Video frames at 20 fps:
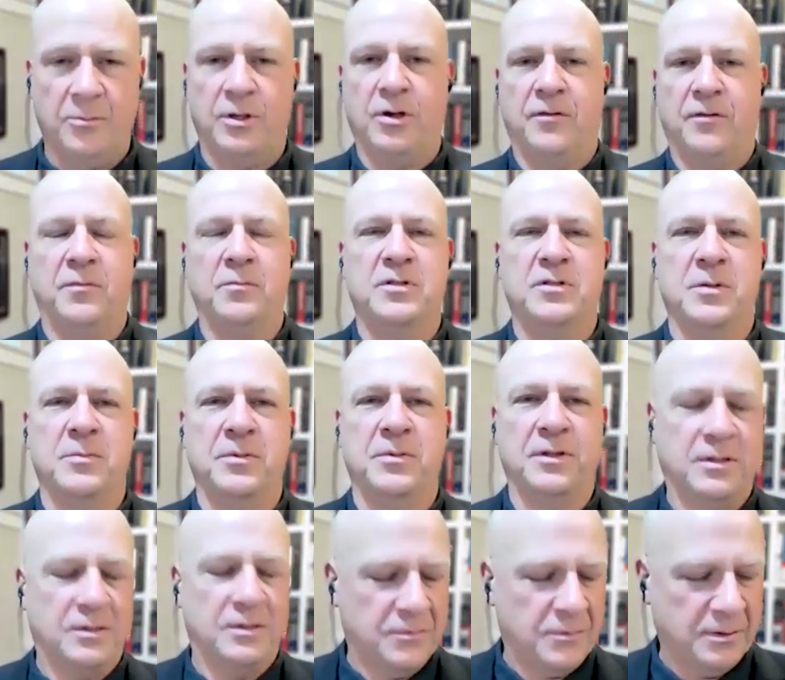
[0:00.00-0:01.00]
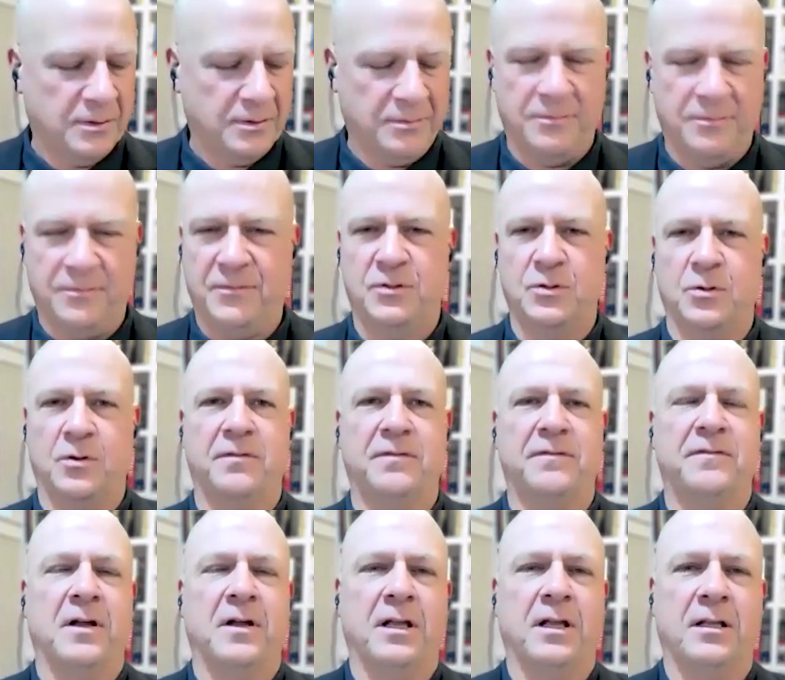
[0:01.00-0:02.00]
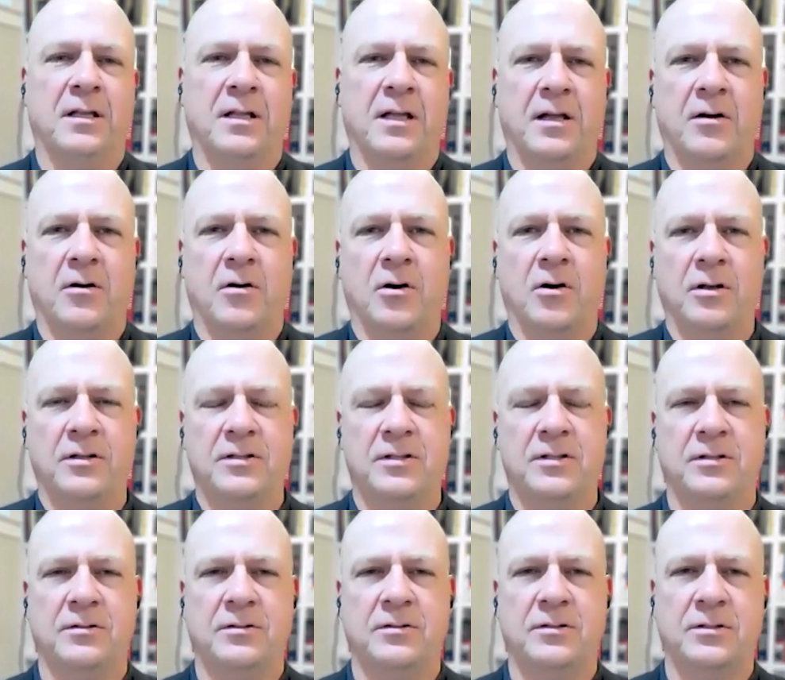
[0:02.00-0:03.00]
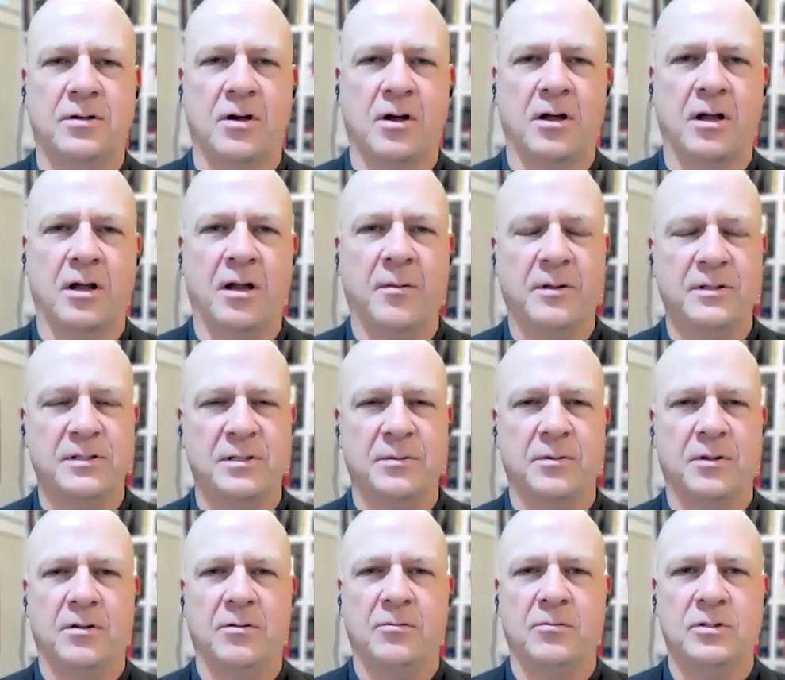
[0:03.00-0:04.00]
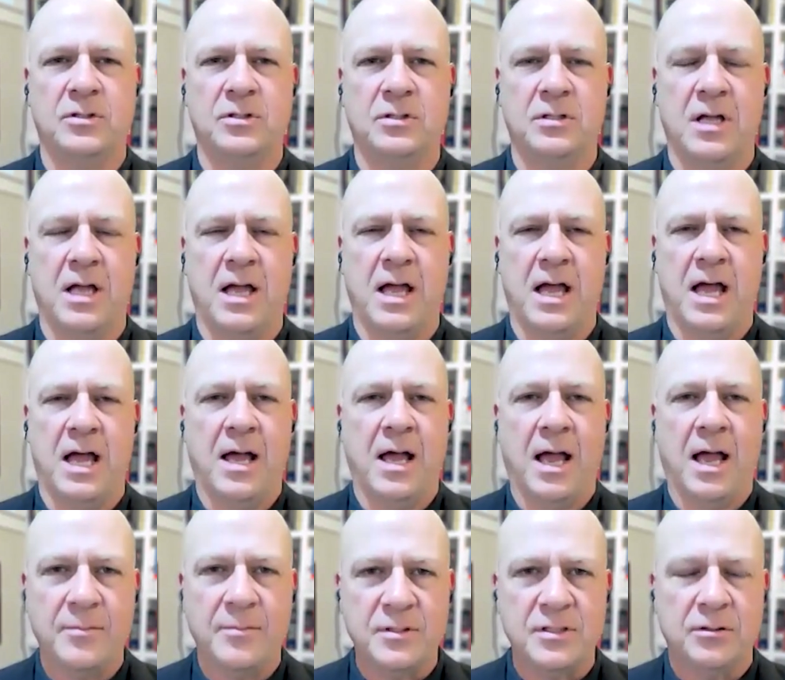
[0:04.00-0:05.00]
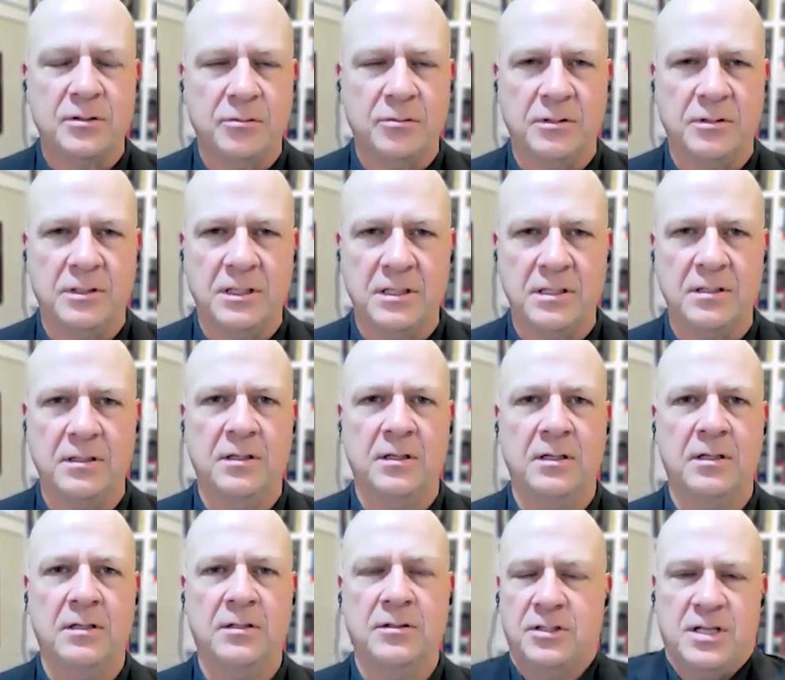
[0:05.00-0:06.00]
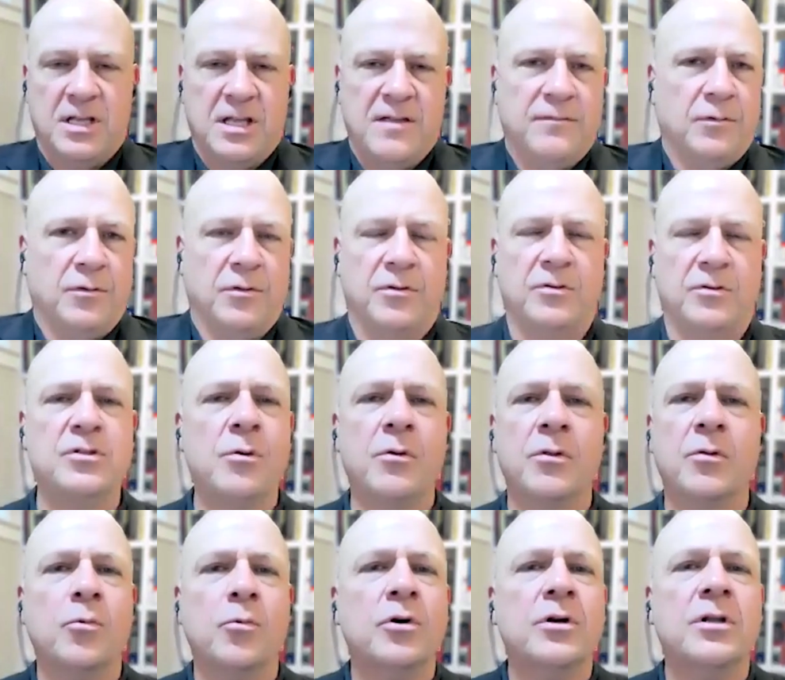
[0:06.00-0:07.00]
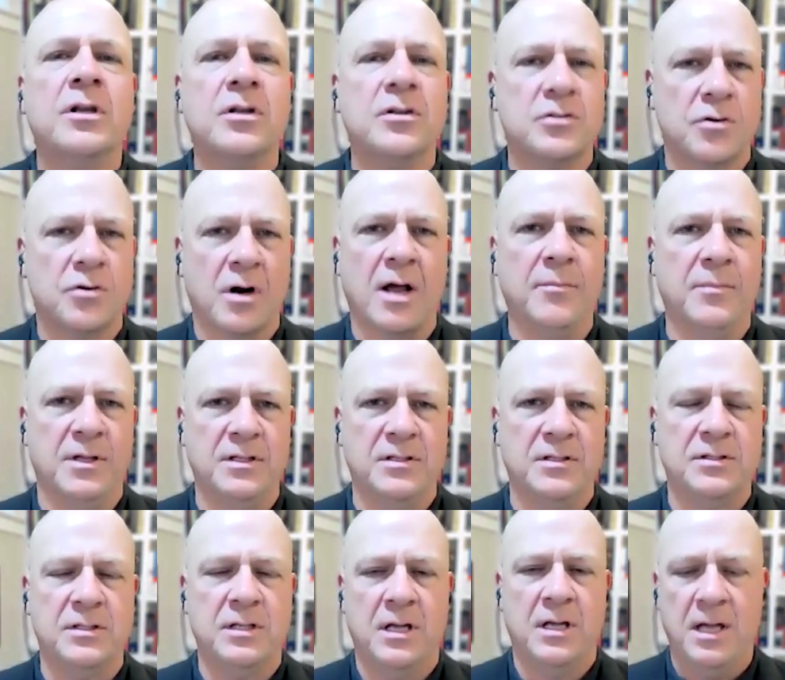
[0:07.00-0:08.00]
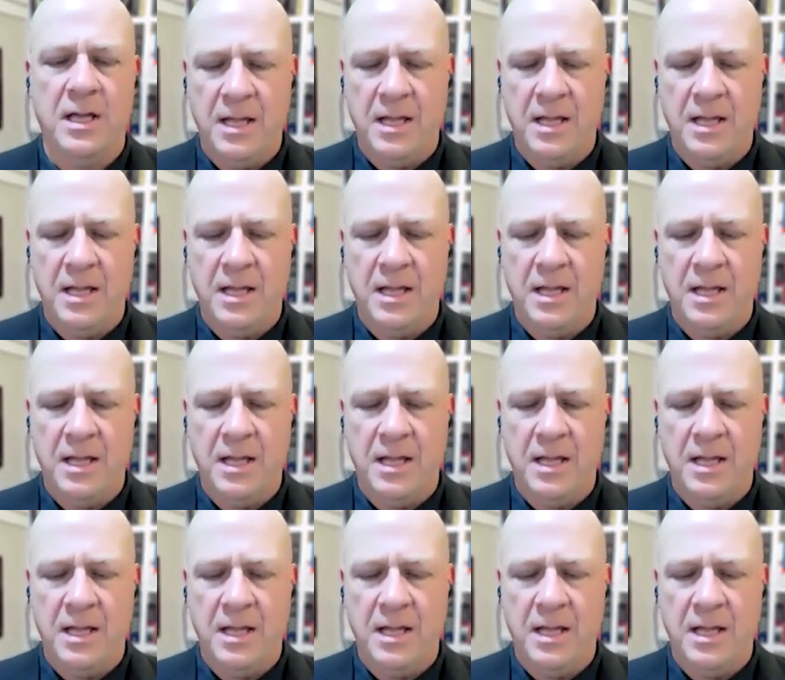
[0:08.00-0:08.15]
we go from something that's very sort of funny and lighthearted to talking about something that was absolutely just evil. There's no other word to describe this,